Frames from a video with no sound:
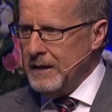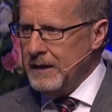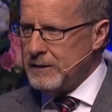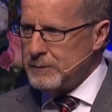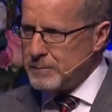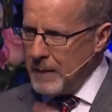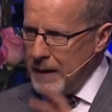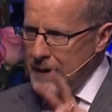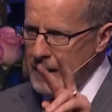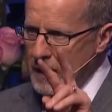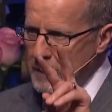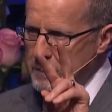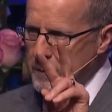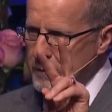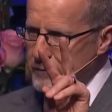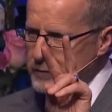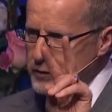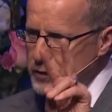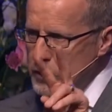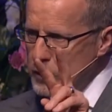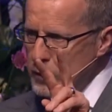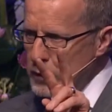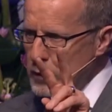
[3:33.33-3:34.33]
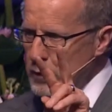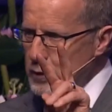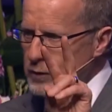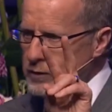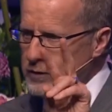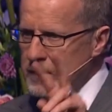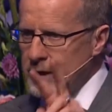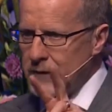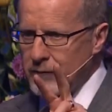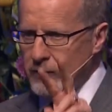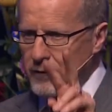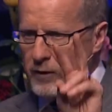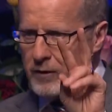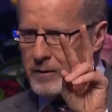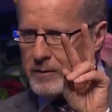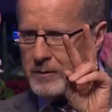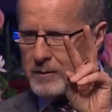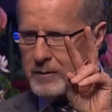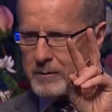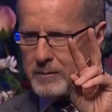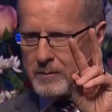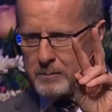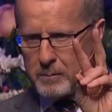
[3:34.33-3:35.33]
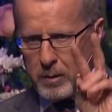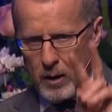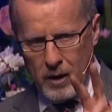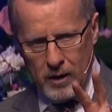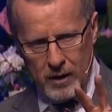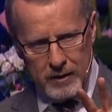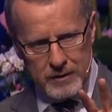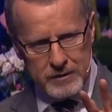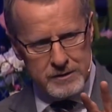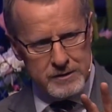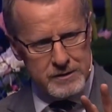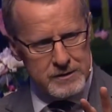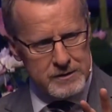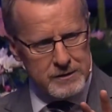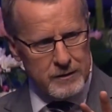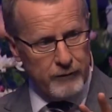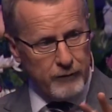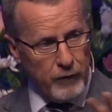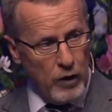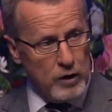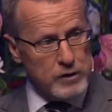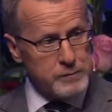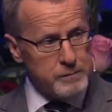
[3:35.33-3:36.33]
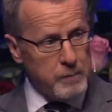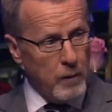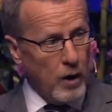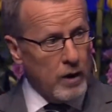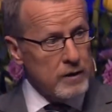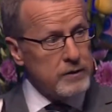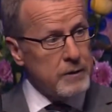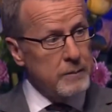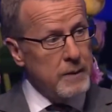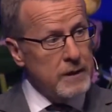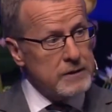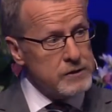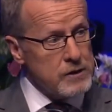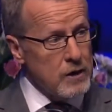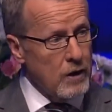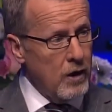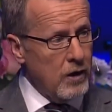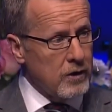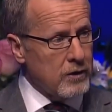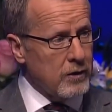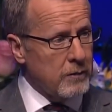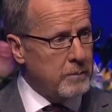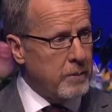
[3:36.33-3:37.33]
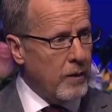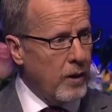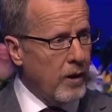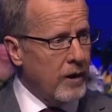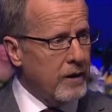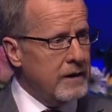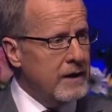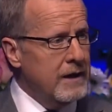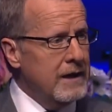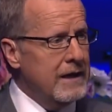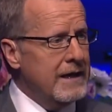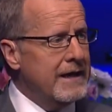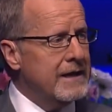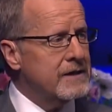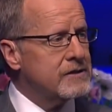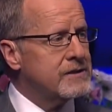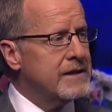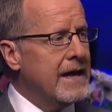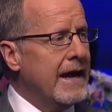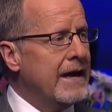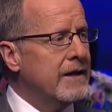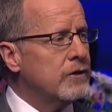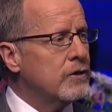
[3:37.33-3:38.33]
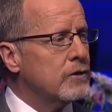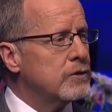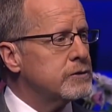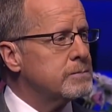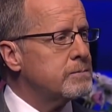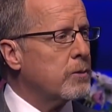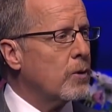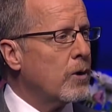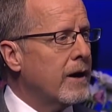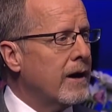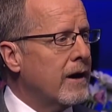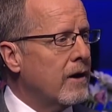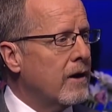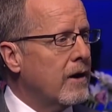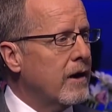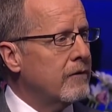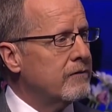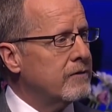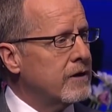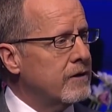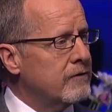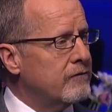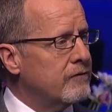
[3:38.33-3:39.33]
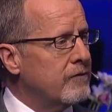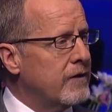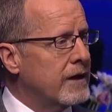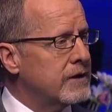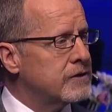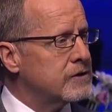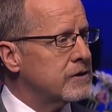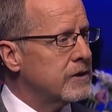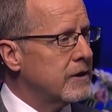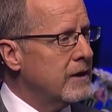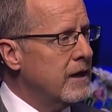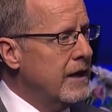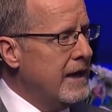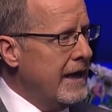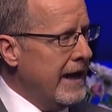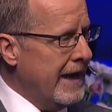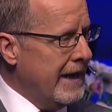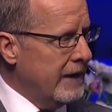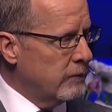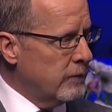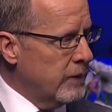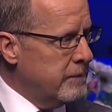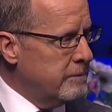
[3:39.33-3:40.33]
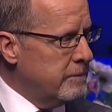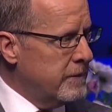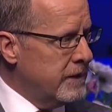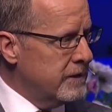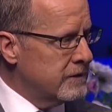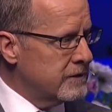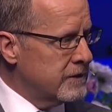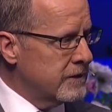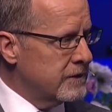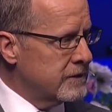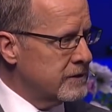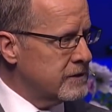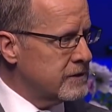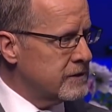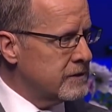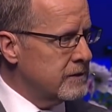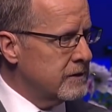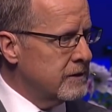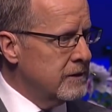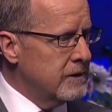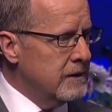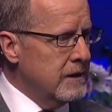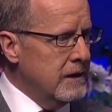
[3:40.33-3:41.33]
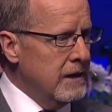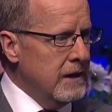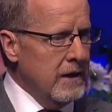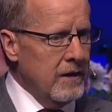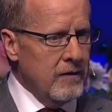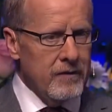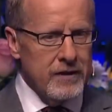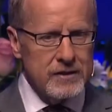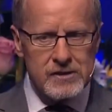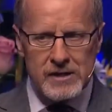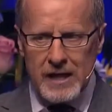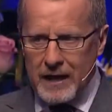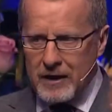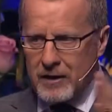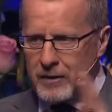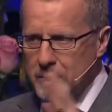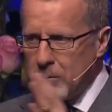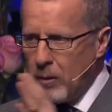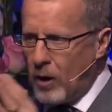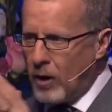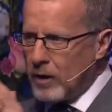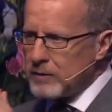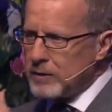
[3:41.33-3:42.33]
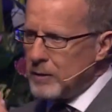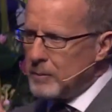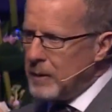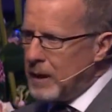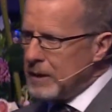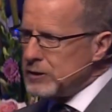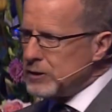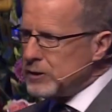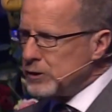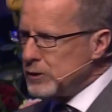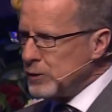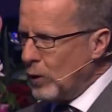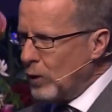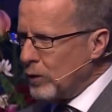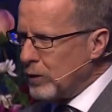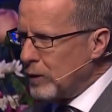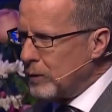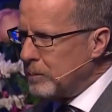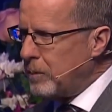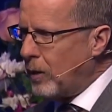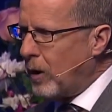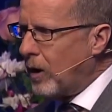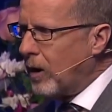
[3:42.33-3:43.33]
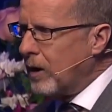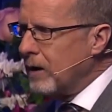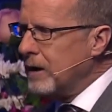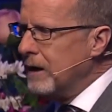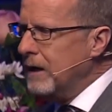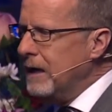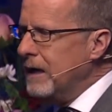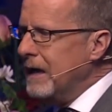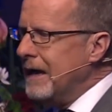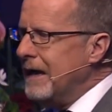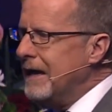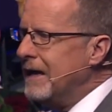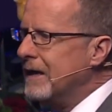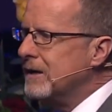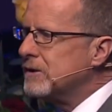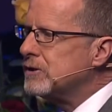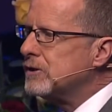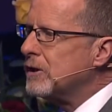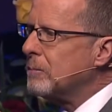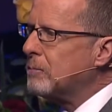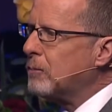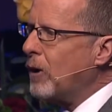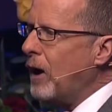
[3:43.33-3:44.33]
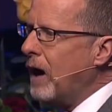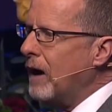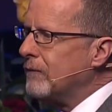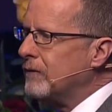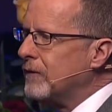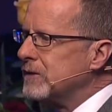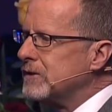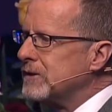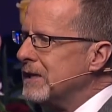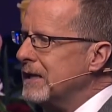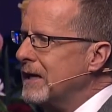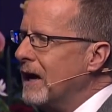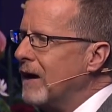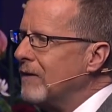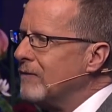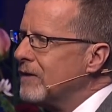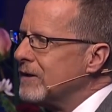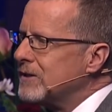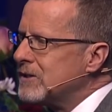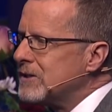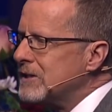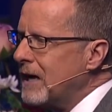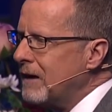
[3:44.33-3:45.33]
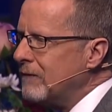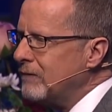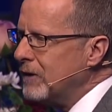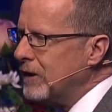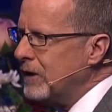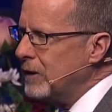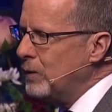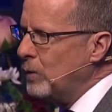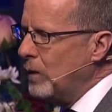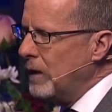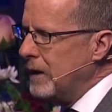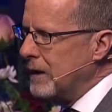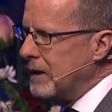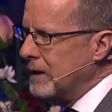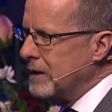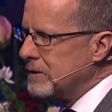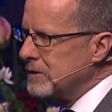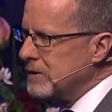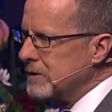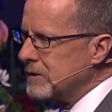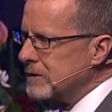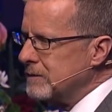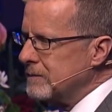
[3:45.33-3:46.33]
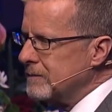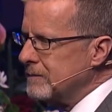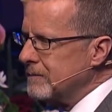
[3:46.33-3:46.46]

It's made up of 2 different parts. The first part, the much longer part, is Daniel's prayer of confession and repentance. The second part, the much shorter part, is the prophecy of the 70 weeks.